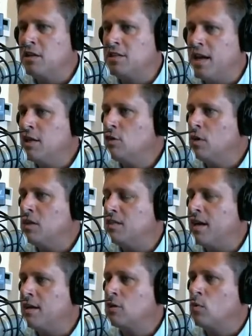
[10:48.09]
sanctuary
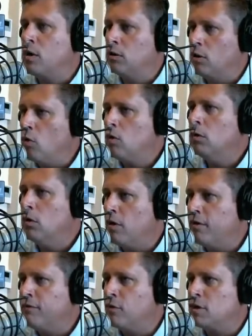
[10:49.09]
status where local law
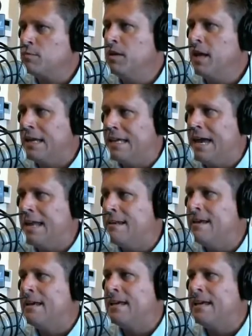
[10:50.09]
enforcement, again,